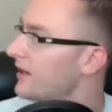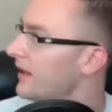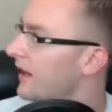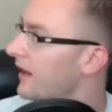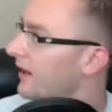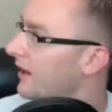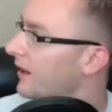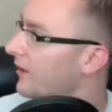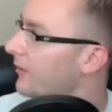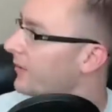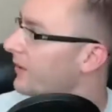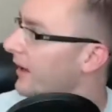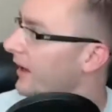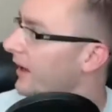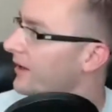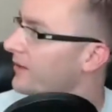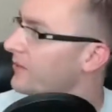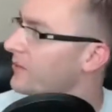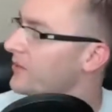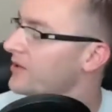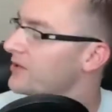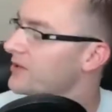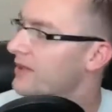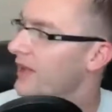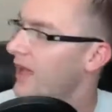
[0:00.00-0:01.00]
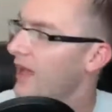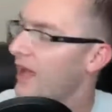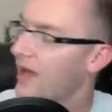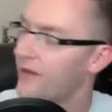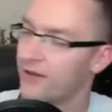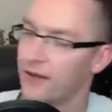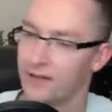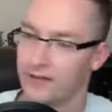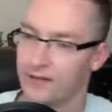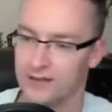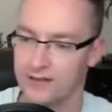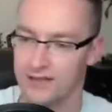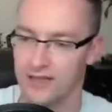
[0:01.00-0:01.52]
I used to have it
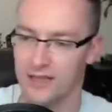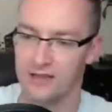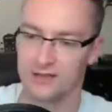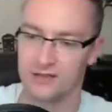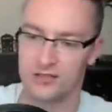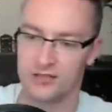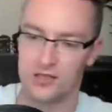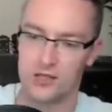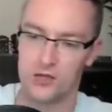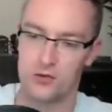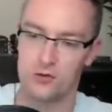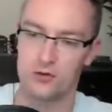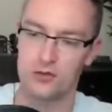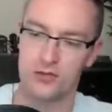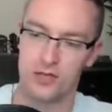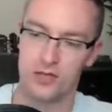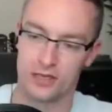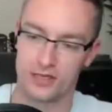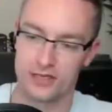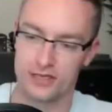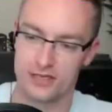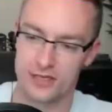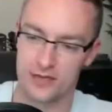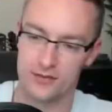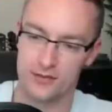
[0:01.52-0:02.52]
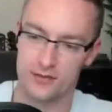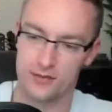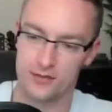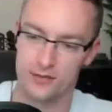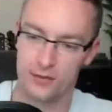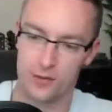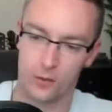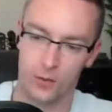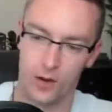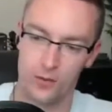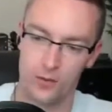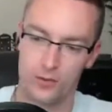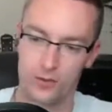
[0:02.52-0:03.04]
on this. I got this huge like
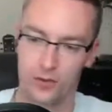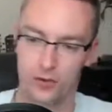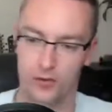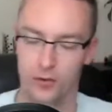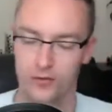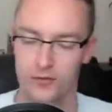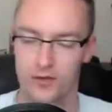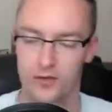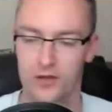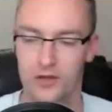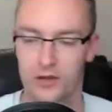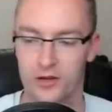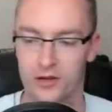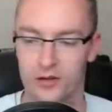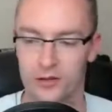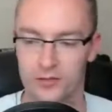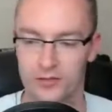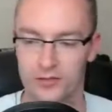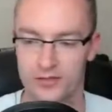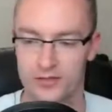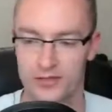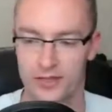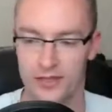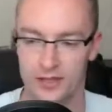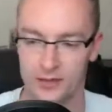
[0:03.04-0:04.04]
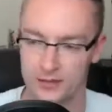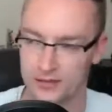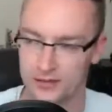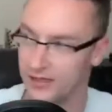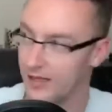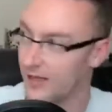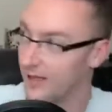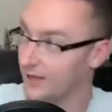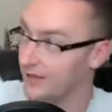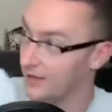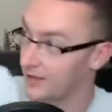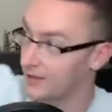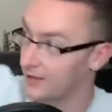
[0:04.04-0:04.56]
7-foot whiteboard over here, and it was
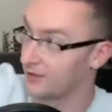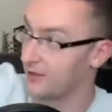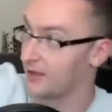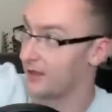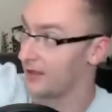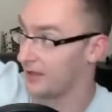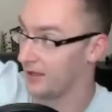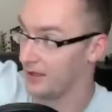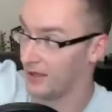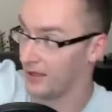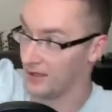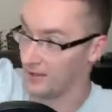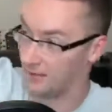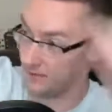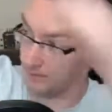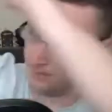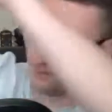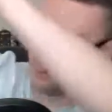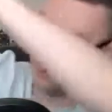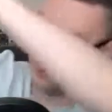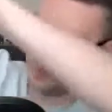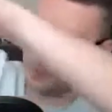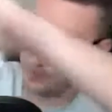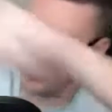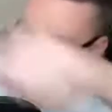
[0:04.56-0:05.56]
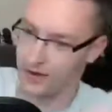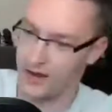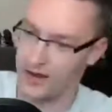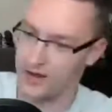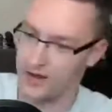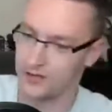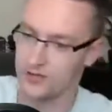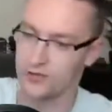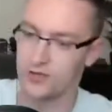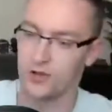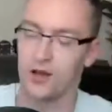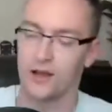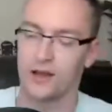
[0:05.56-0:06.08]
like literally like
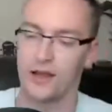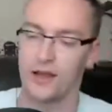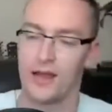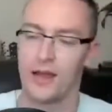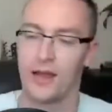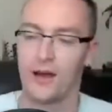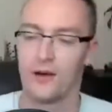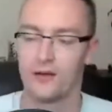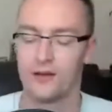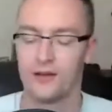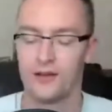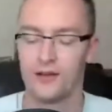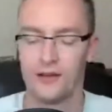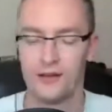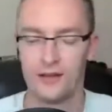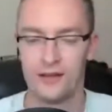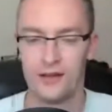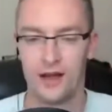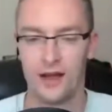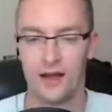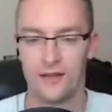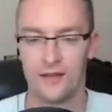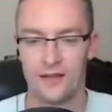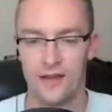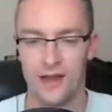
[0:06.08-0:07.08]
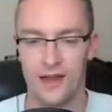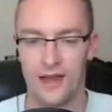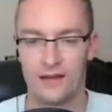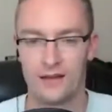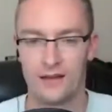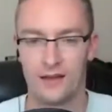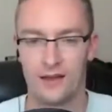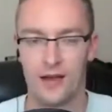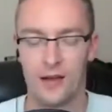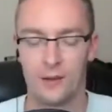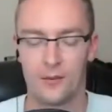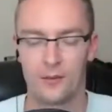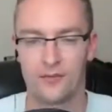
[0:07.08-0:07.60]
branched all out. On that
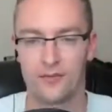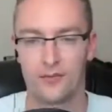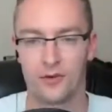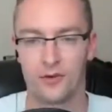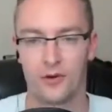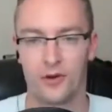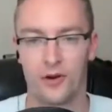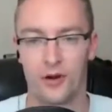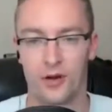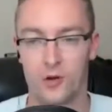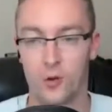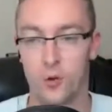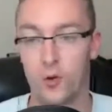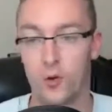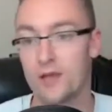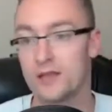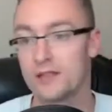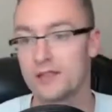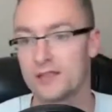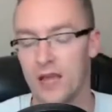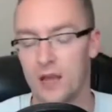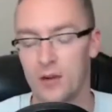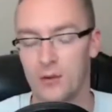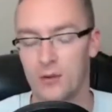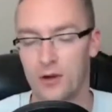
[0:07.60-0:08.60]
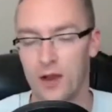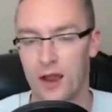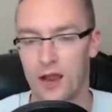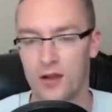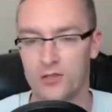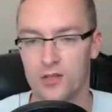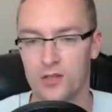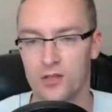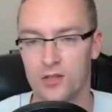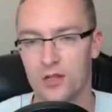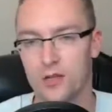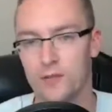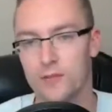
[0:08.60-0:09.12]
for a quiz that we're
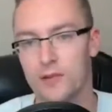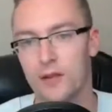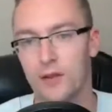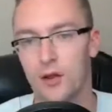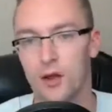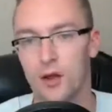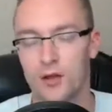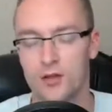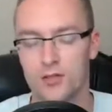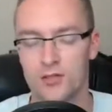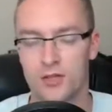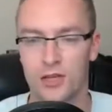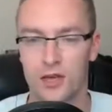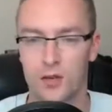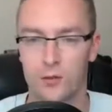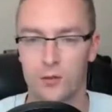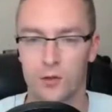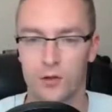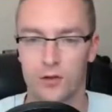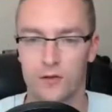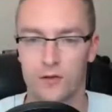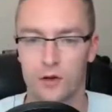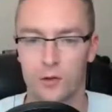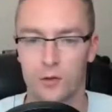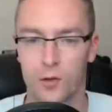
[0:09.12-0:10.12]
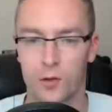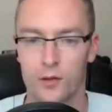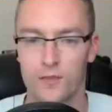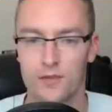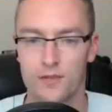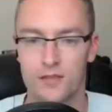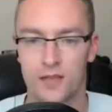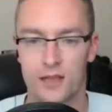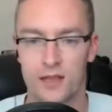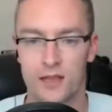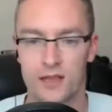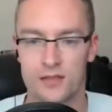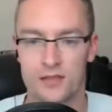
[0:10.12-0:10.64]
actually going to be launching on one of our
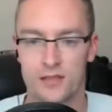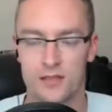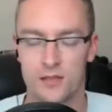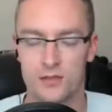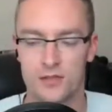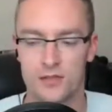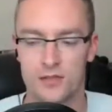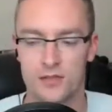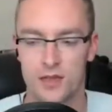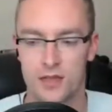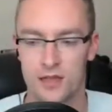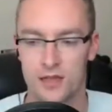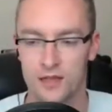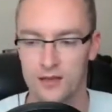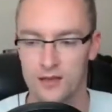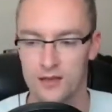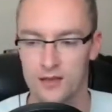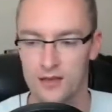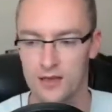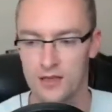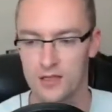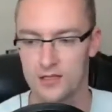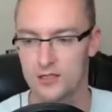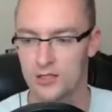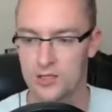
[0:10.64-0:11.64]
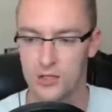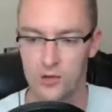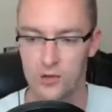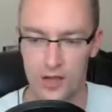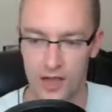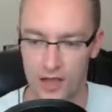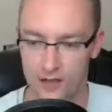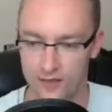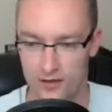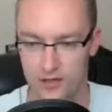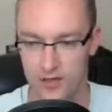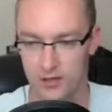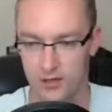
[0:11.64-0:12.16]
websites. And it was like, do you
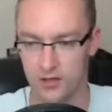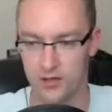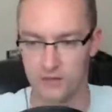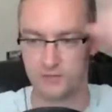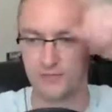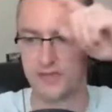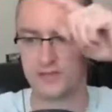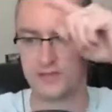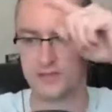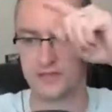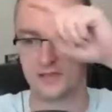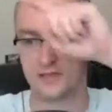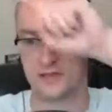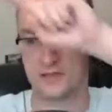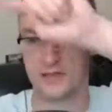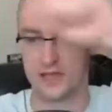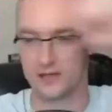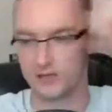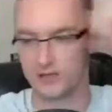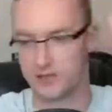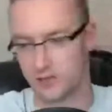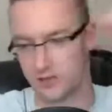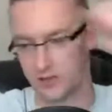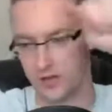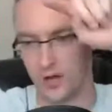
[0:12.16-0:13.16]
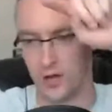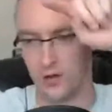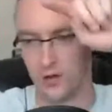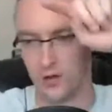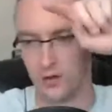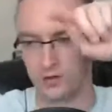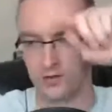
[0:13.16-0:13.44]
have a current business? Yes or no?